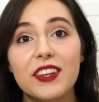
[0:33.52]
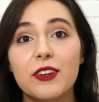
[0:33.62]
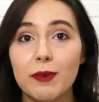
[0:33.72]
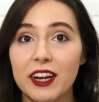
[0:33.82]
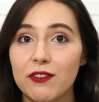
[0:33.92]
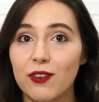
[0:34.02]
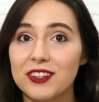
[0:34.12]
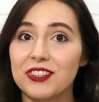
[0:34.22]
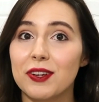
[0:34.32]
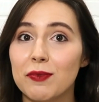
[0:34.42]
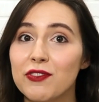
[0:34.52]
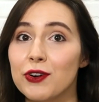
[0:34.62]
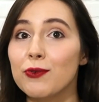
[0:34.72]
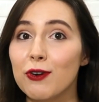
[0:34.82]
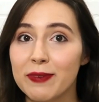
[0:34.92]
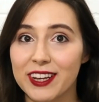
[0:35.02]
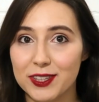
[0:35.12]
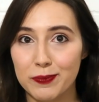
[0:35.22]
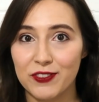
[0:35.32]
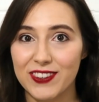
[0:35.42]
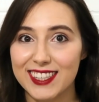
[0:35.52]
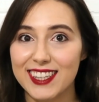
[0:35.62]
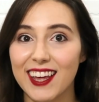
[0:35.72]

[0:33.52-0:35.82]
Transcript: You might have watched some of her romance movies,